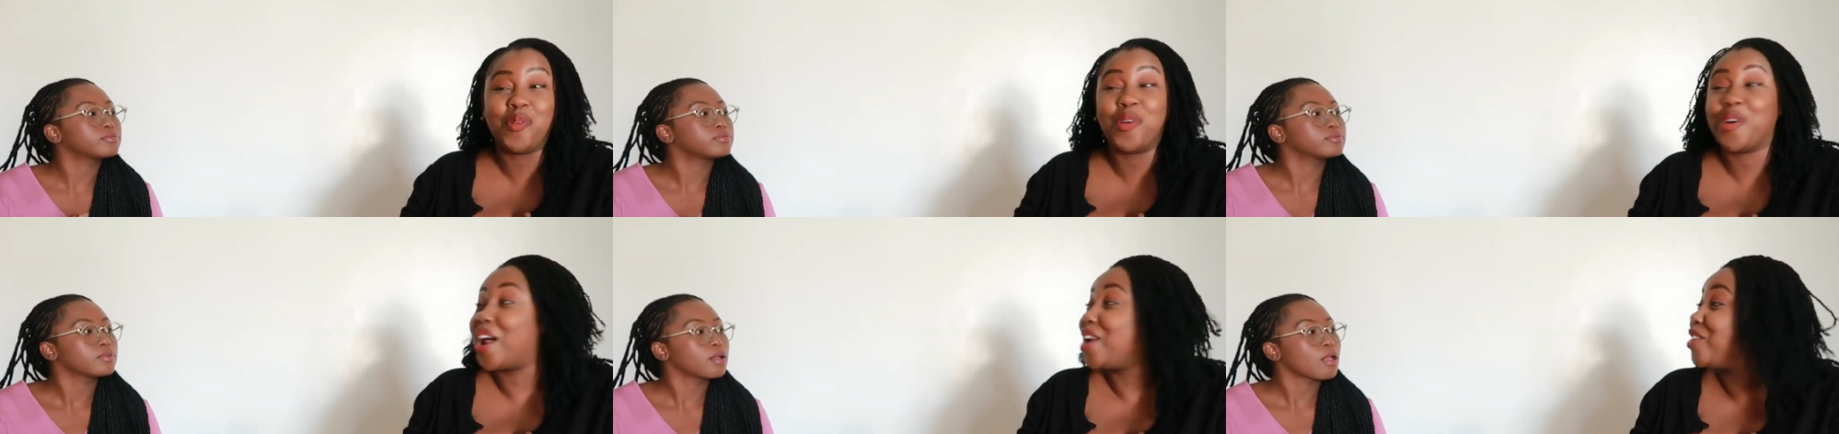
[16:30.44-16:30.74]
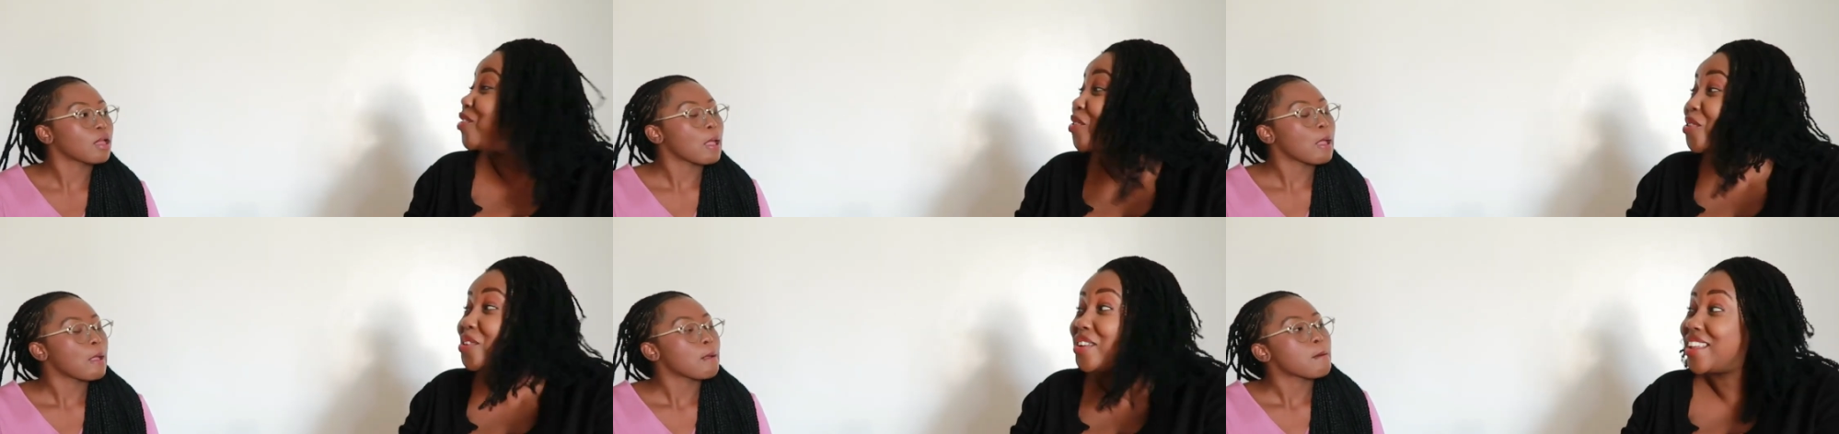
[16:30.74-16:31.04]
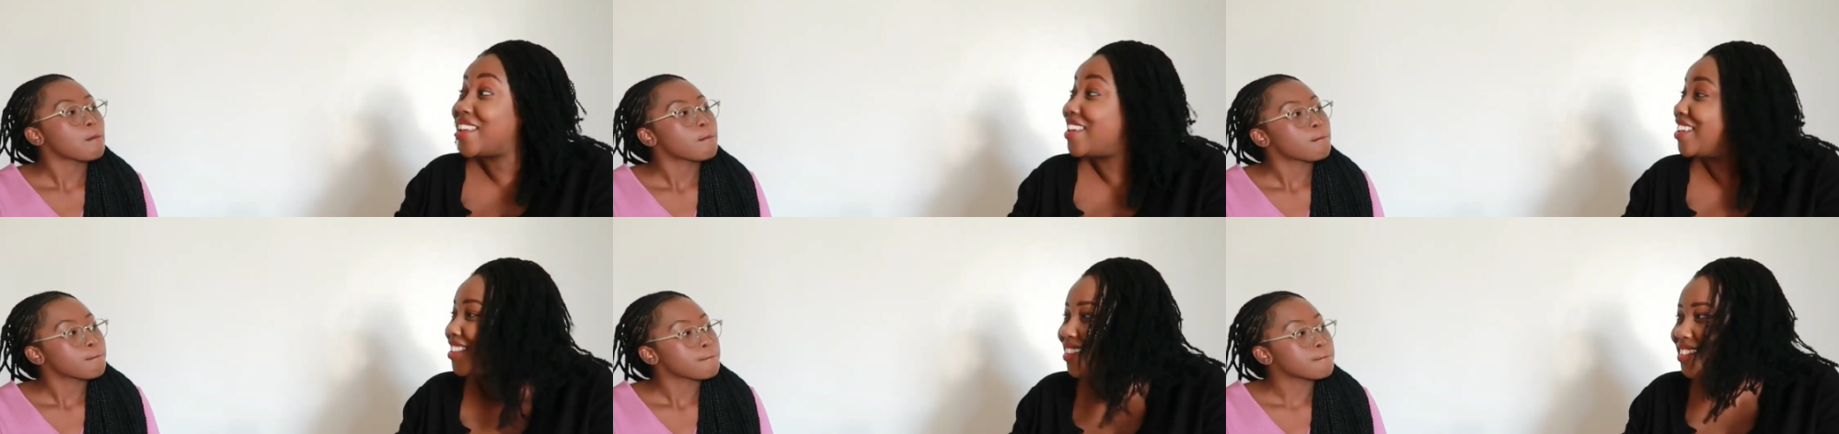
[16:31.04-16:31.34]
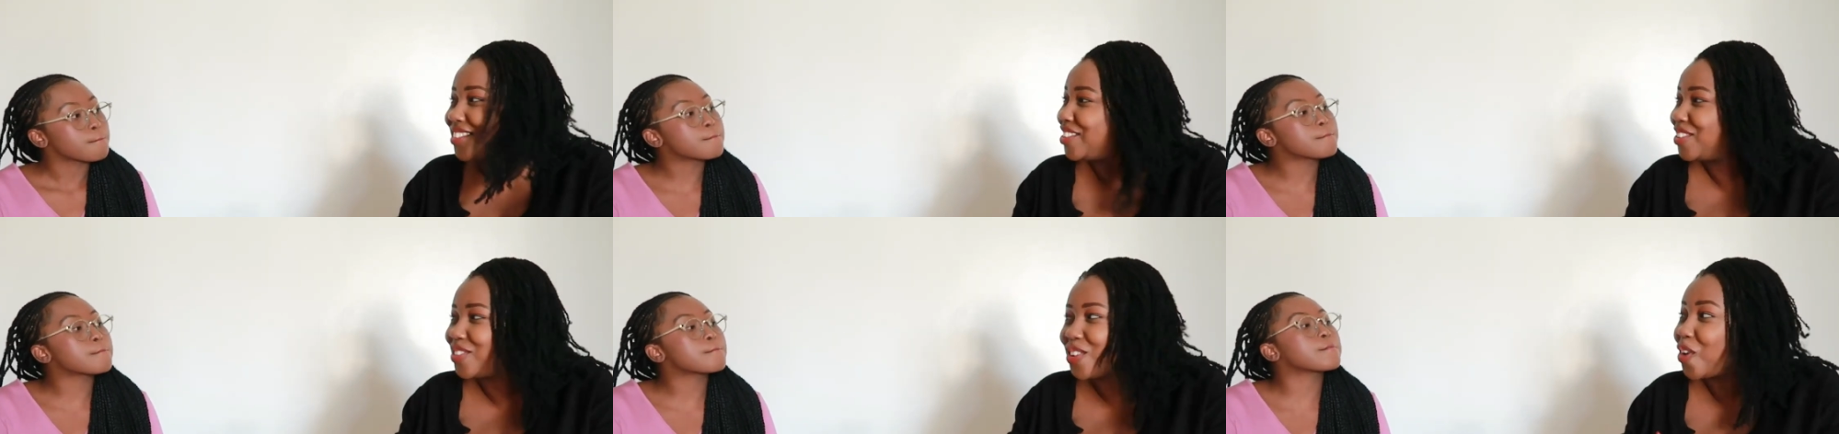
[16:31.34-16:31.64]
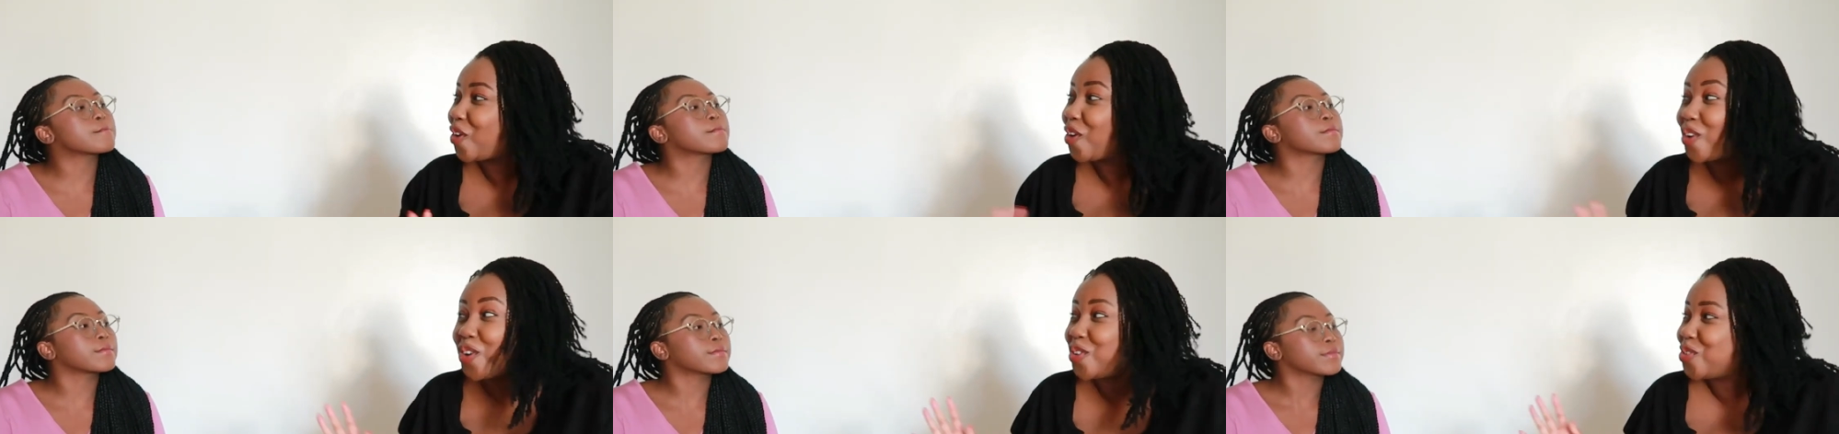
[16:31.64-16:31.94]
Speaker 1: Mora no day. She's
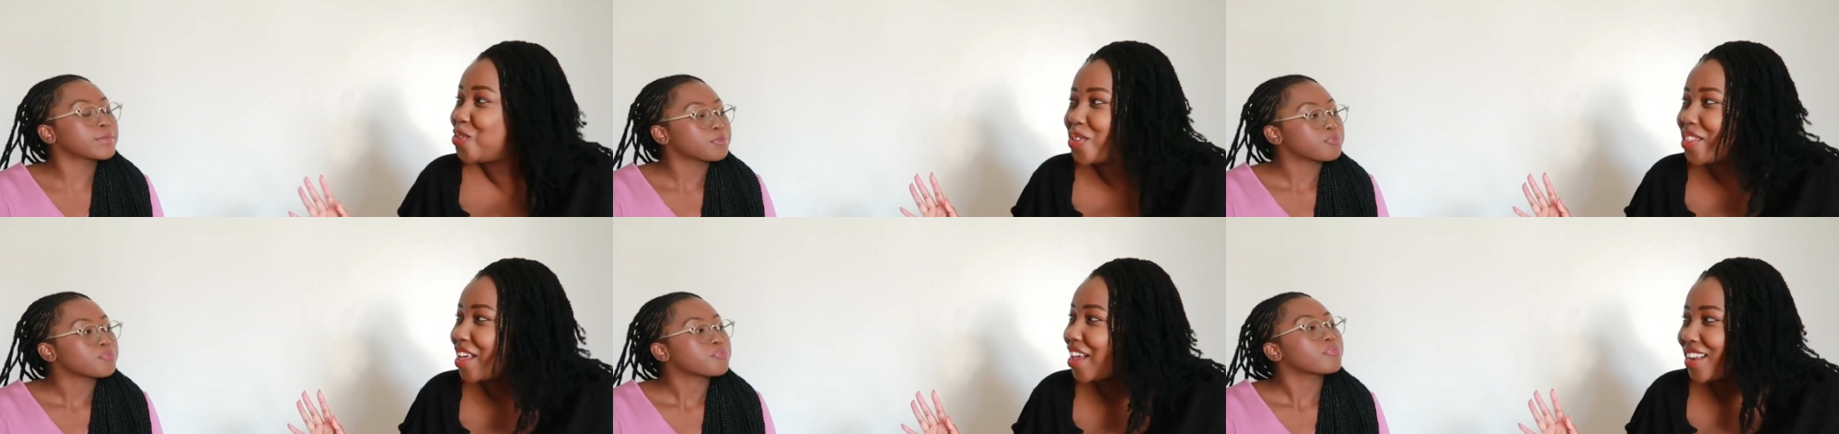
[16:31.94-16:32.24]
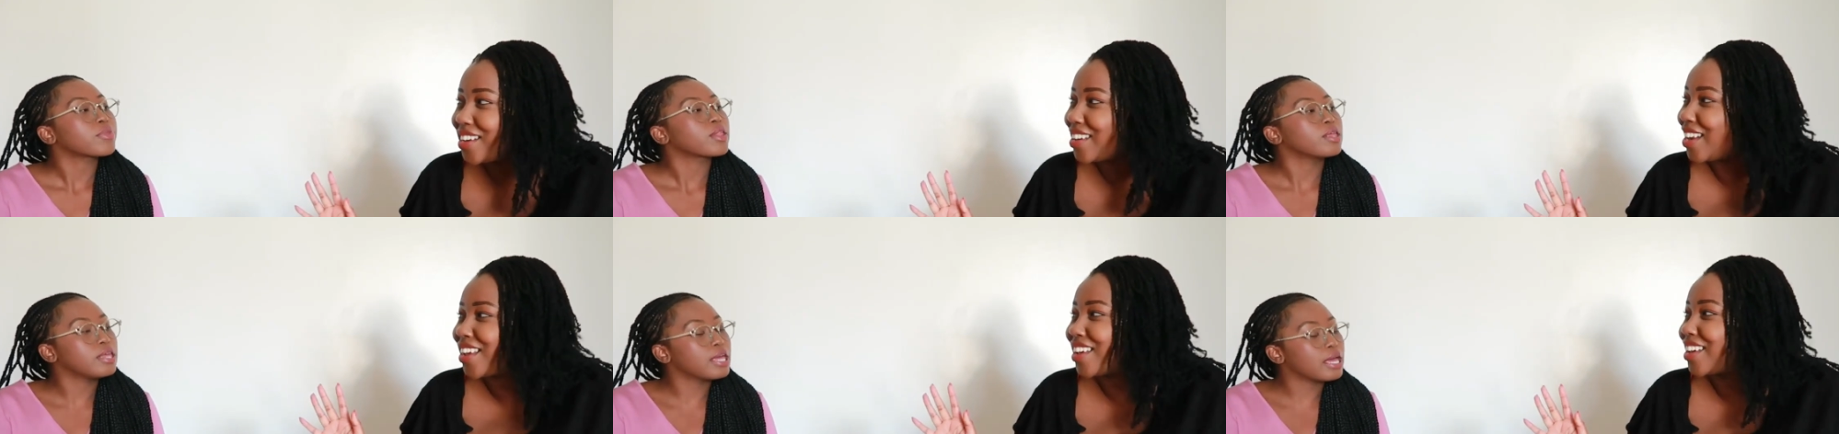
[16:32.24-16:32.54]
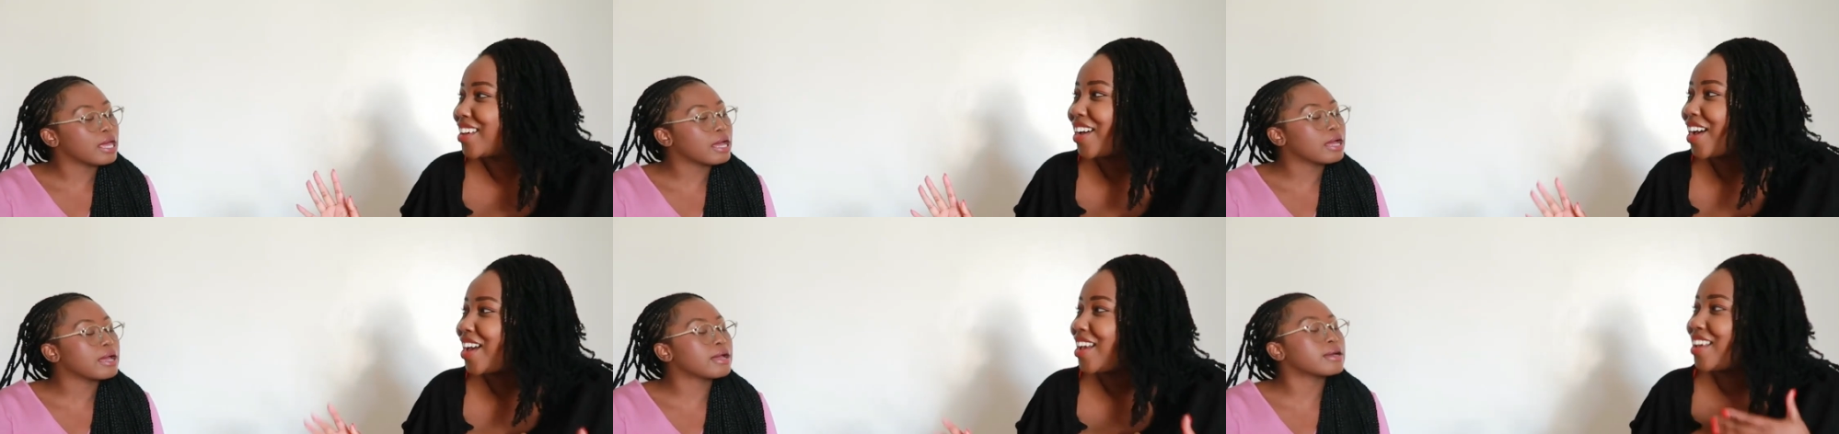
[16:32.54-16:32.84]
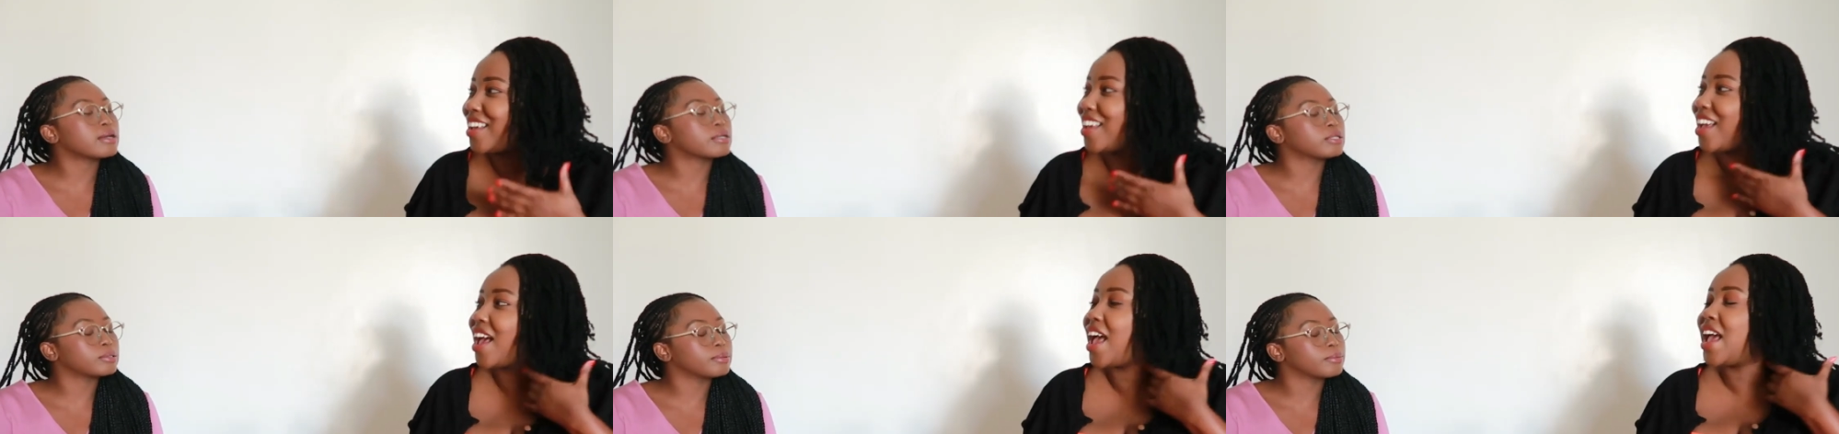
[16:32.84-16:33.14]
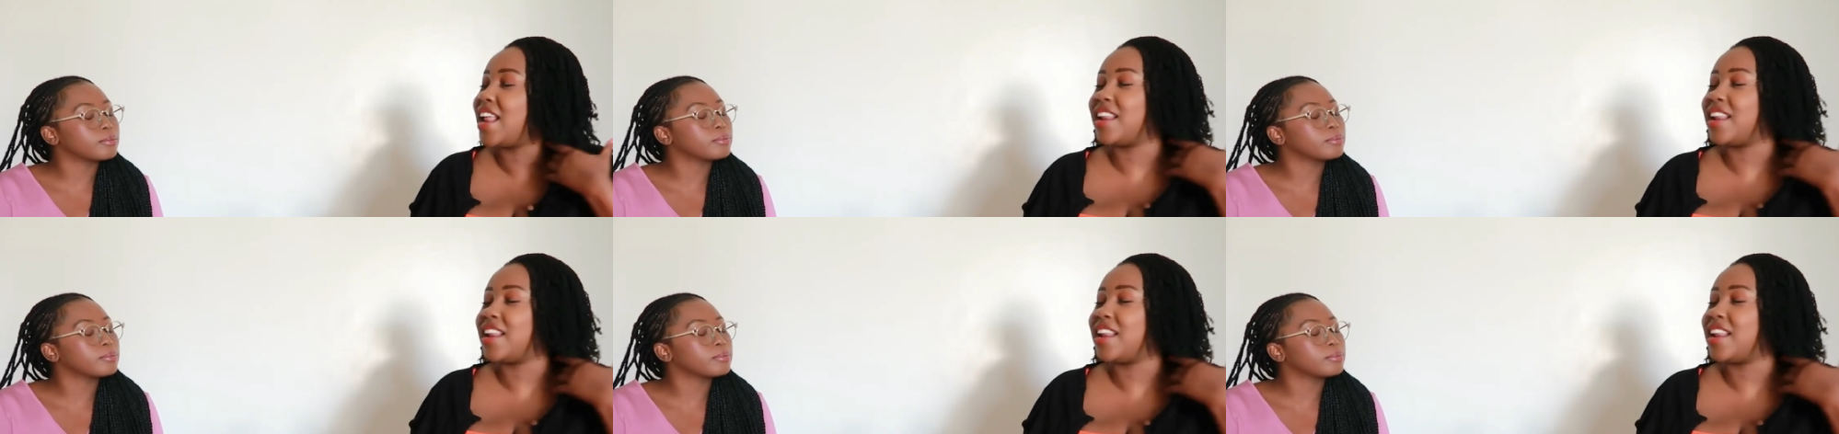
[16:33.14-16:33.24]
mm. not gonna do that. Like yeah.